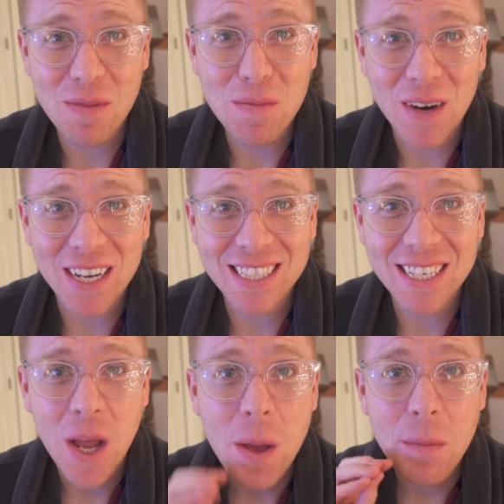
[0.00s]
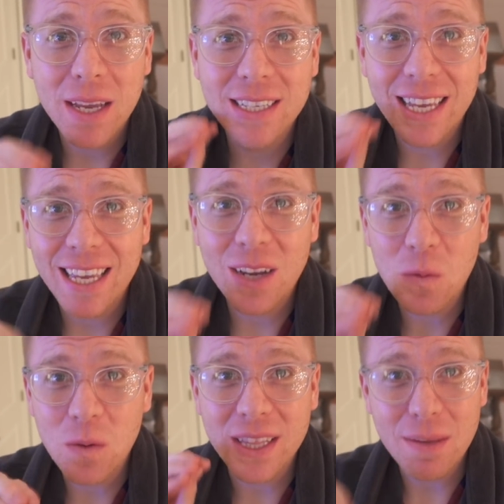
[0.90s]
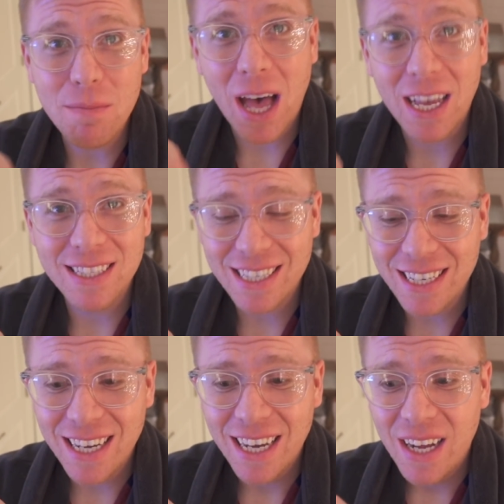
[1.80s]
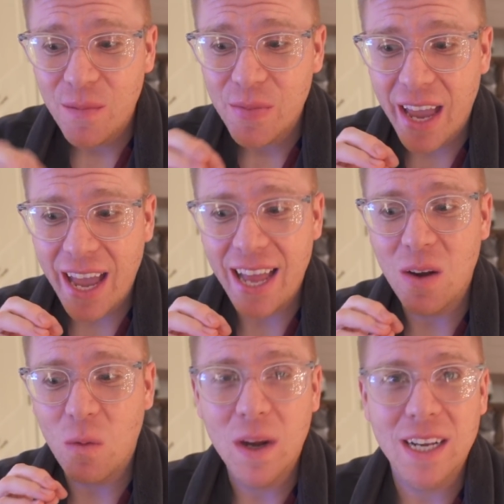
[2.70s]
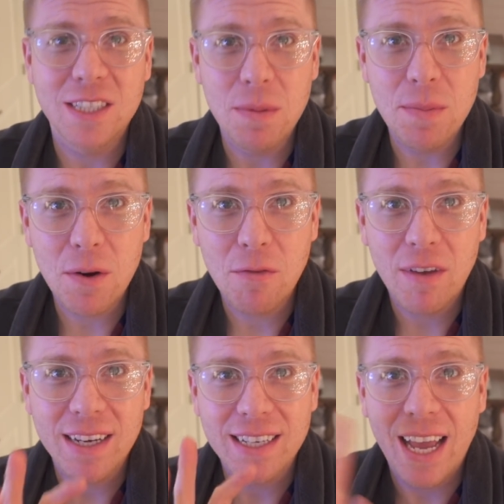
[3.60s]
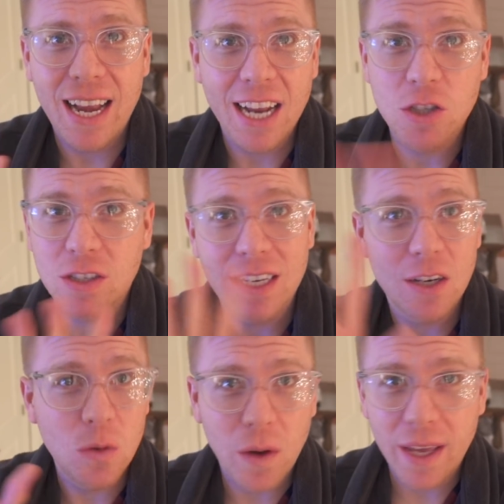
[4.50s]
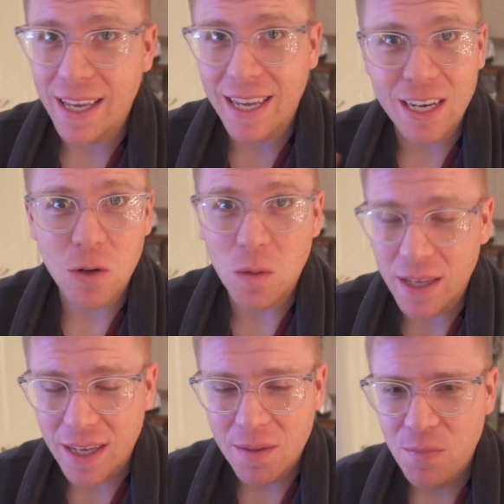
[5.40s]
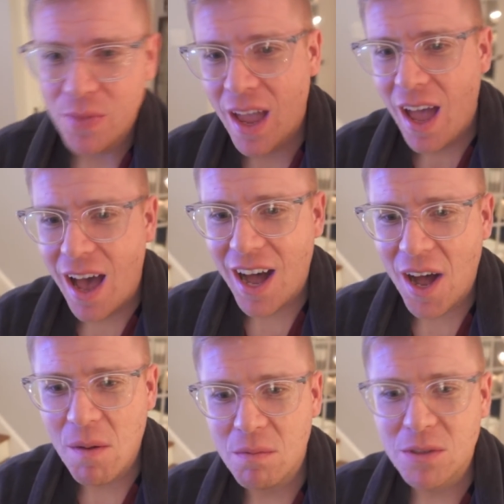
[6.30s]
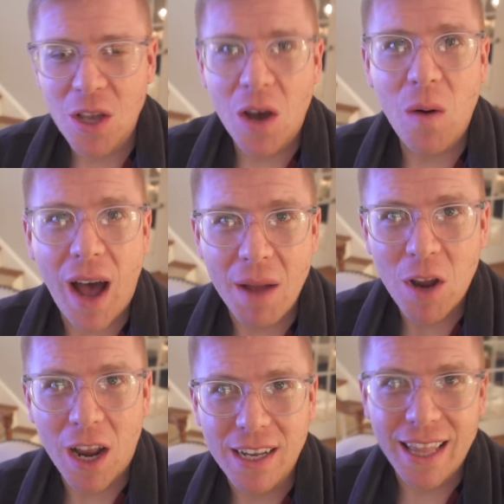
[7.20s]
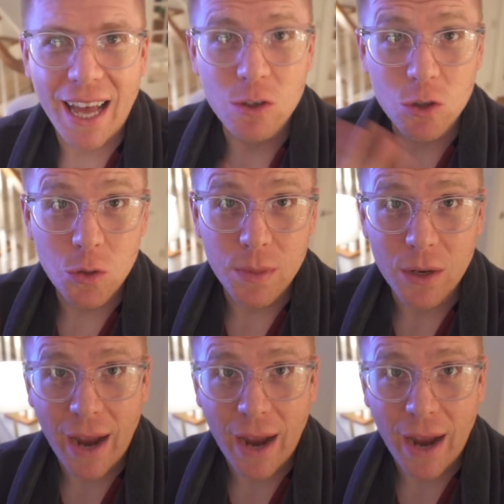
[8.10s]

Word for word: to be present because I get really bossy and want it to be perfect, and I just get annoying and annoy him. Um, so I'm not allowed to be